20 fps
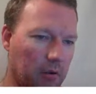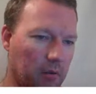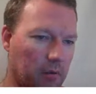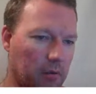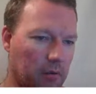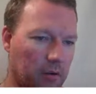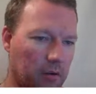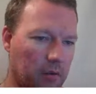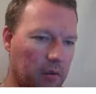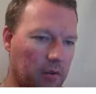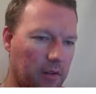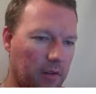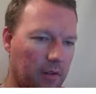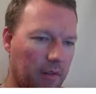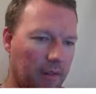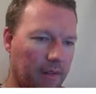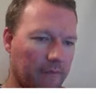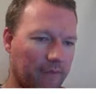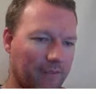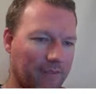Oh,
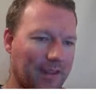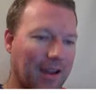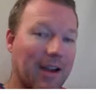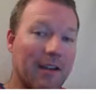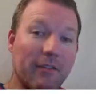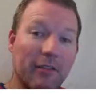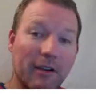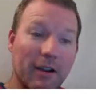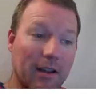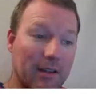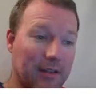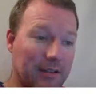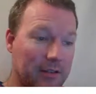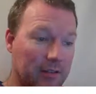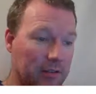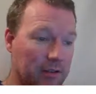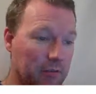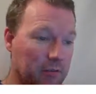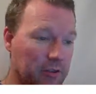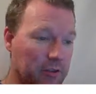I forgot to
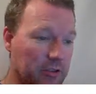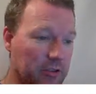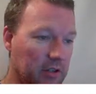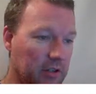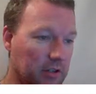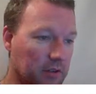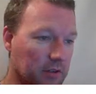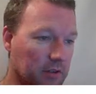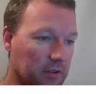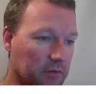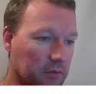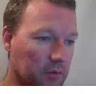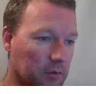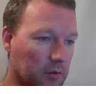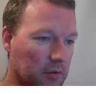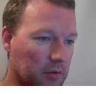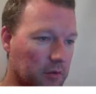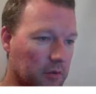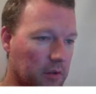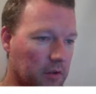tell you what you need to look
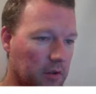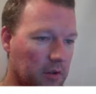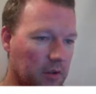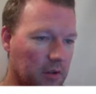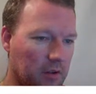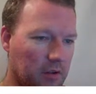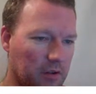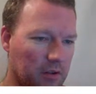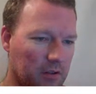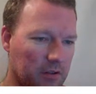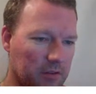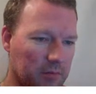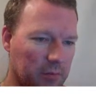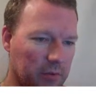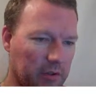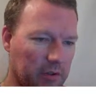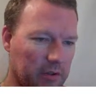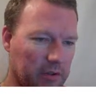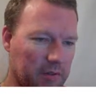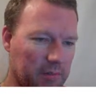for. Let's
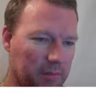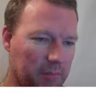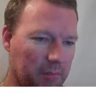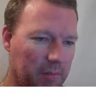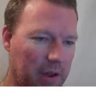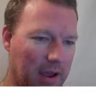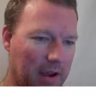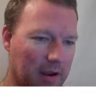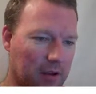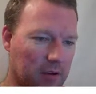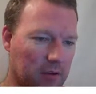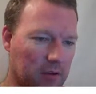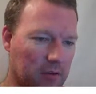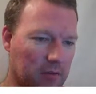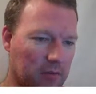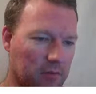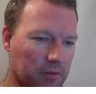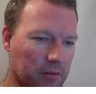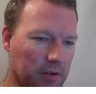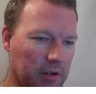bring this back
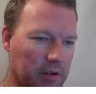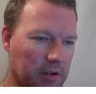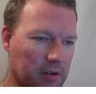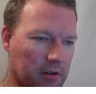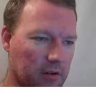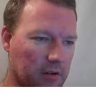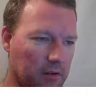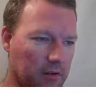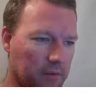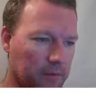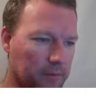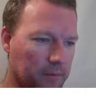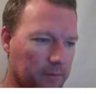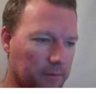over here.